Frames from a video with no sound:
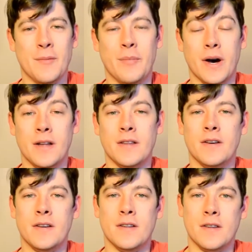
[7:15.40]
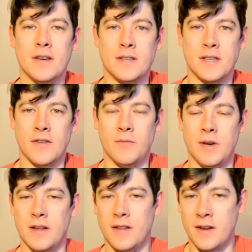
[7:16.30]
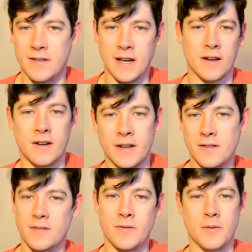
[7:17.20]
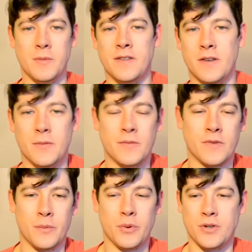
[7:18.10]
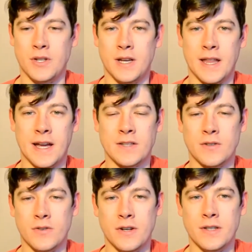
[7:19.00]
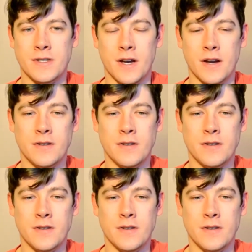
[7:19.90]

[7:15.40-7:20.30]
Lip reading: but it's giving me a deadline for me to push and get that sorted. So